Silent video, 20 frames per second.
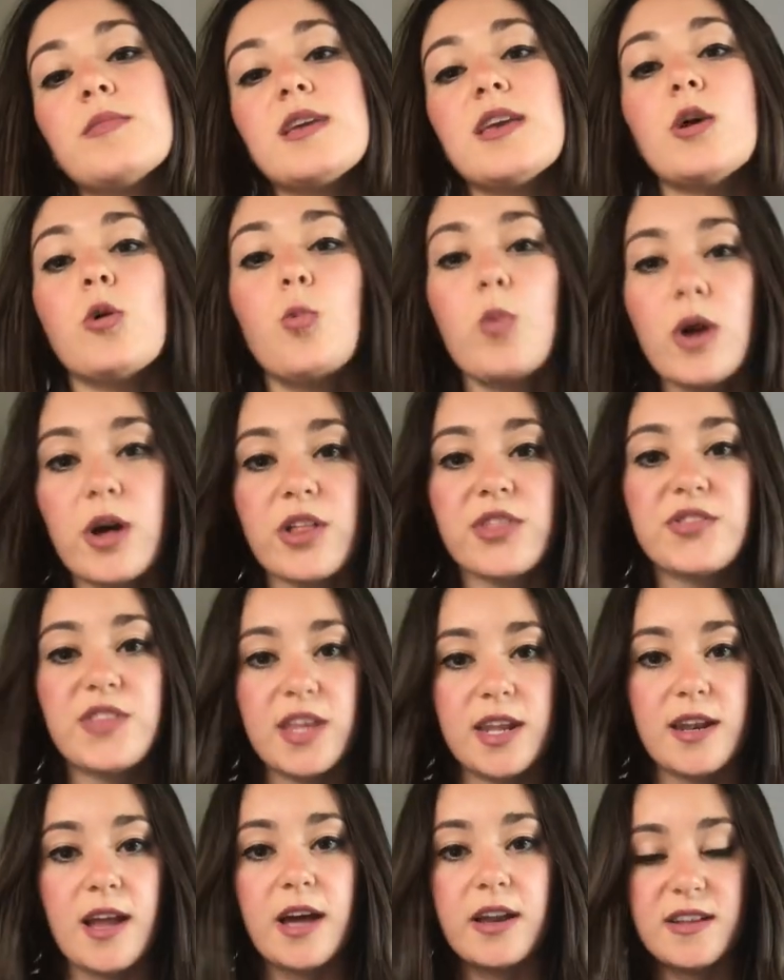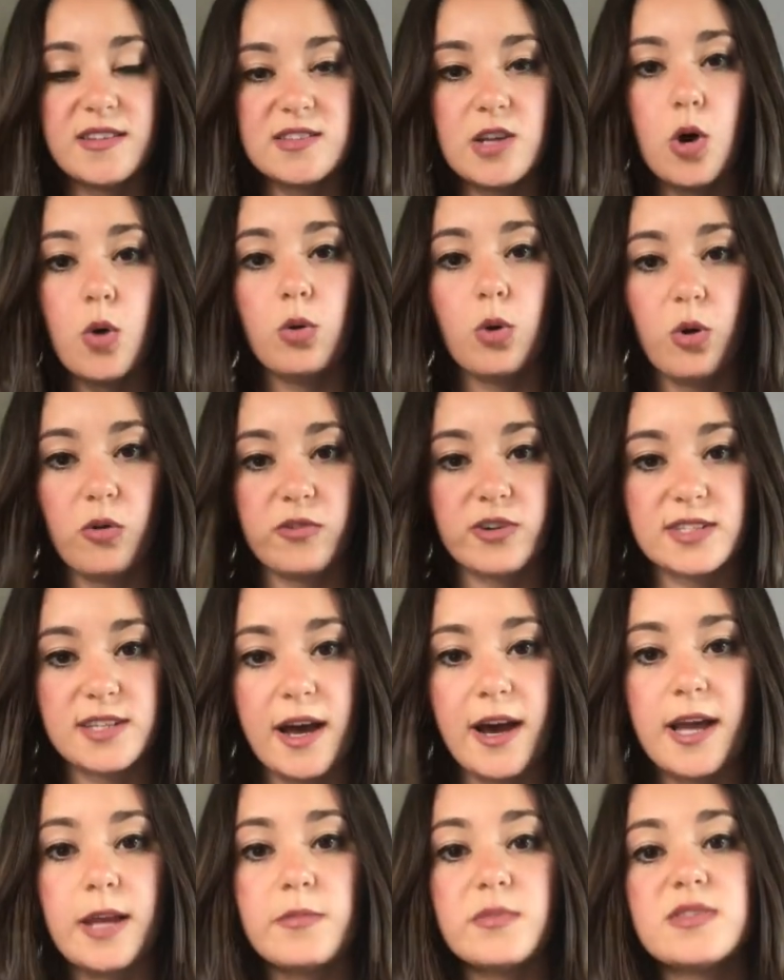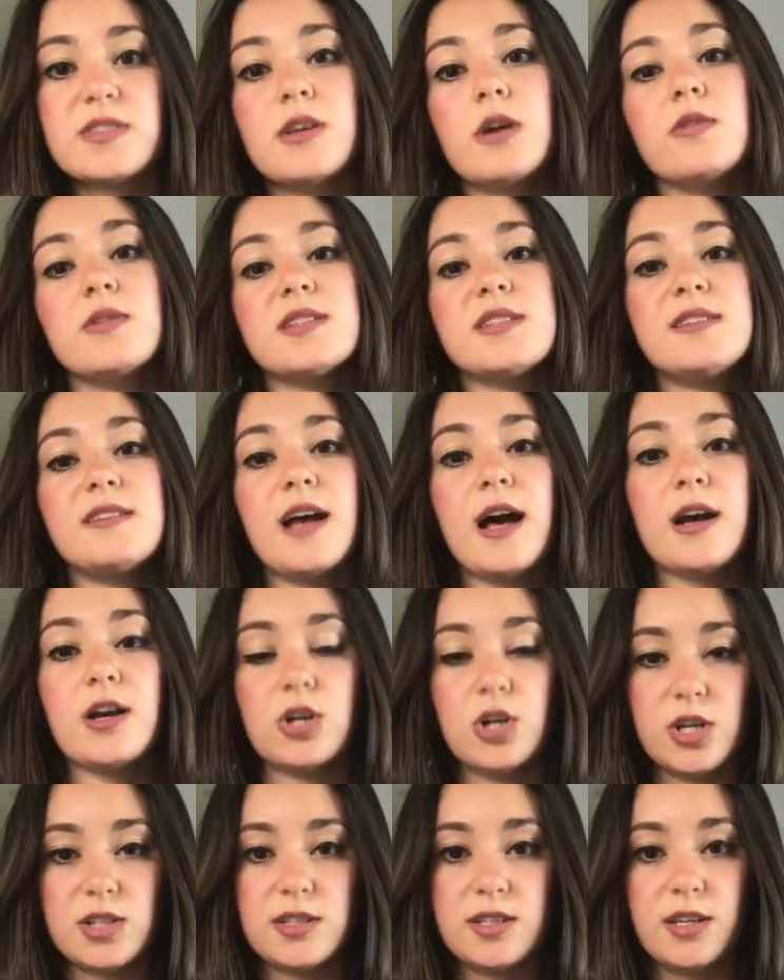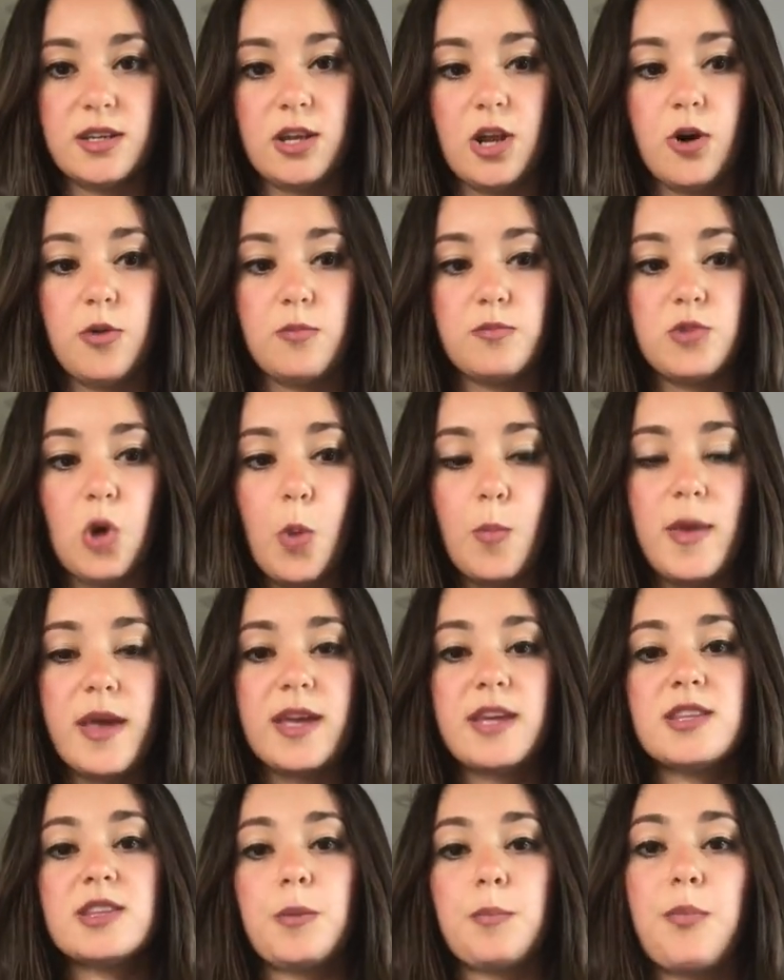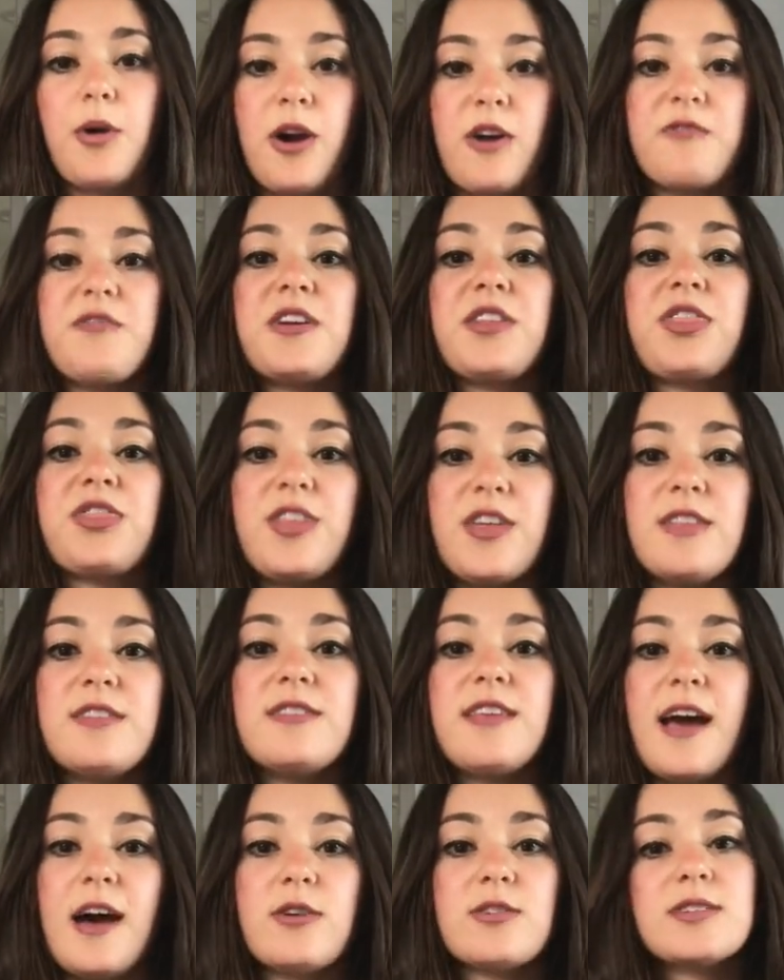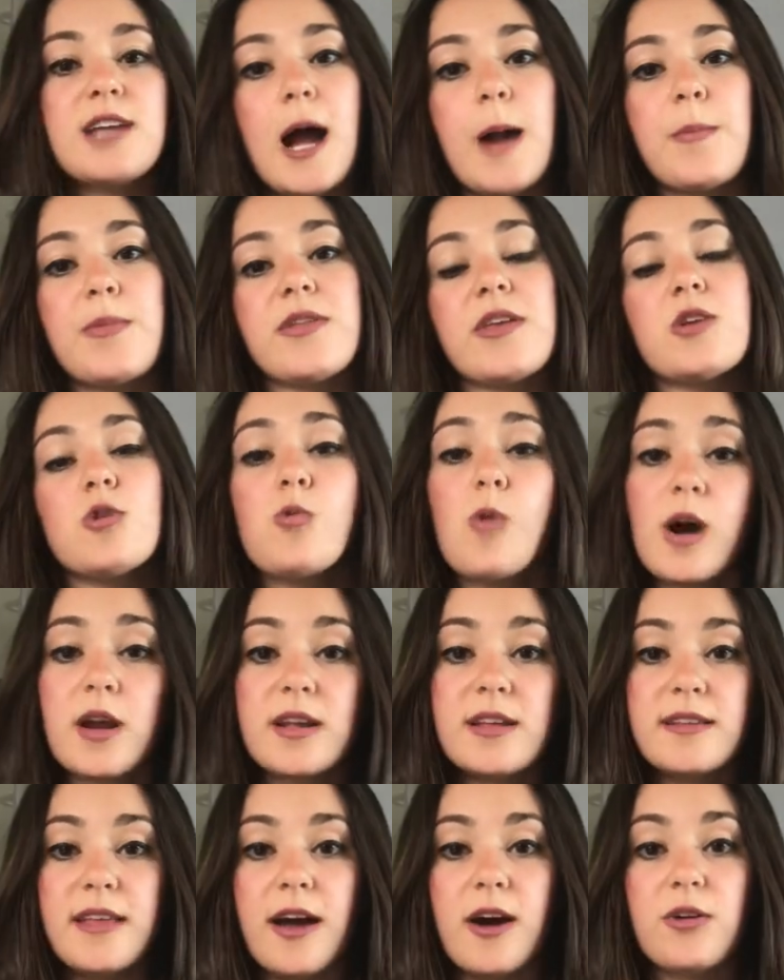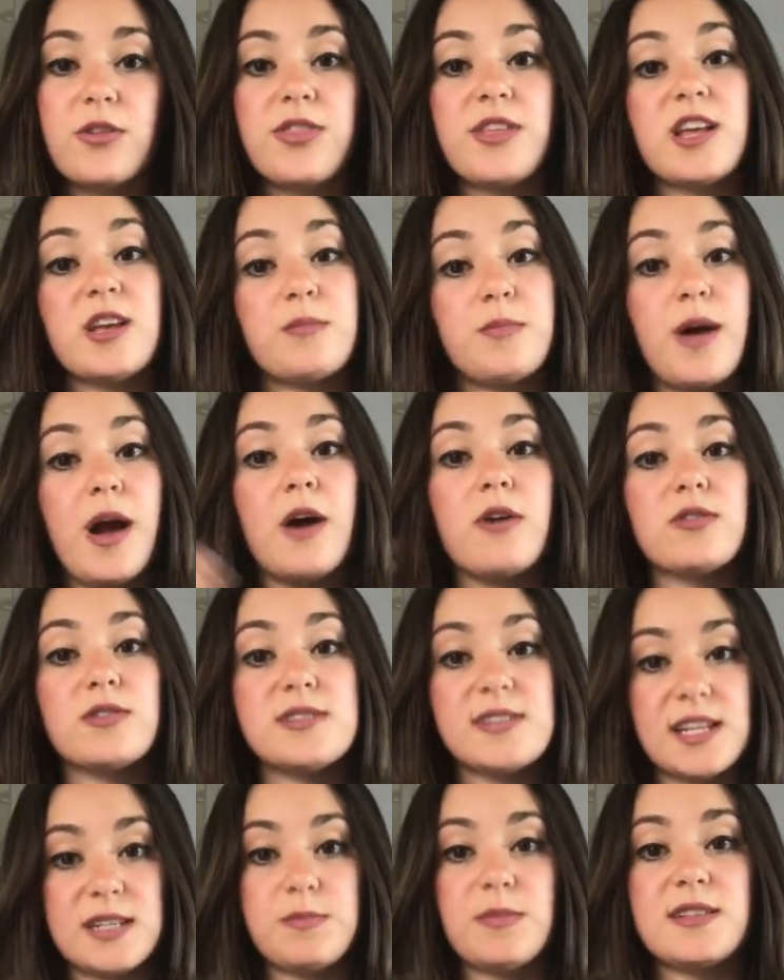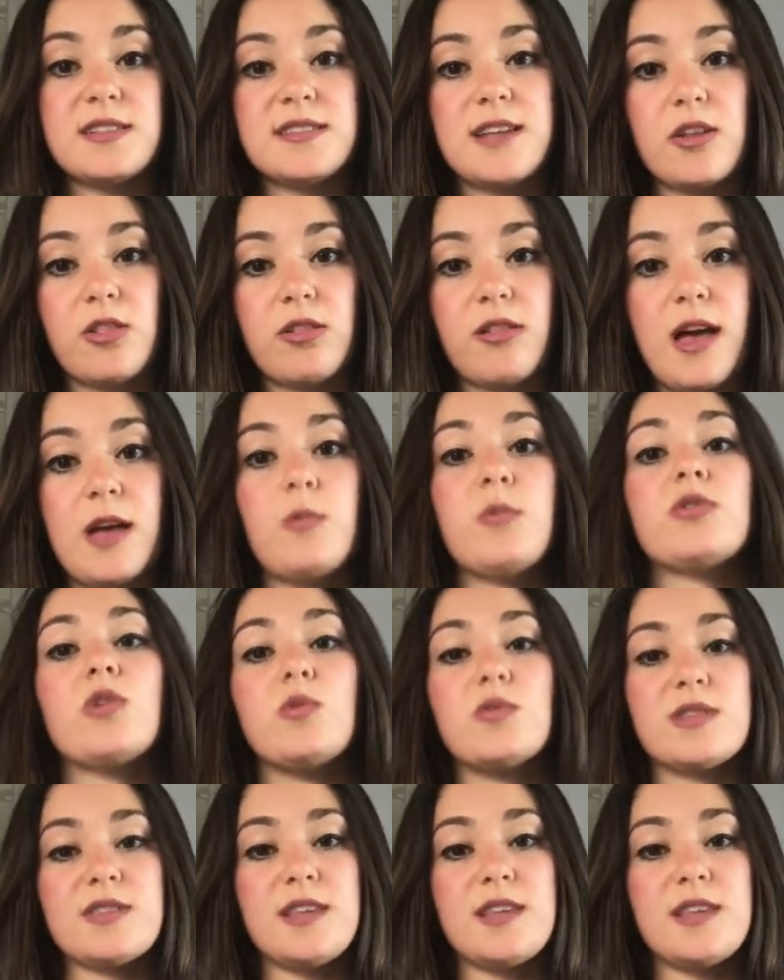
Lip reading: It will thin on its own over time. So it's not good to, don't make it the perfect thinned out topper that you want it now. Think about 6 months down the line when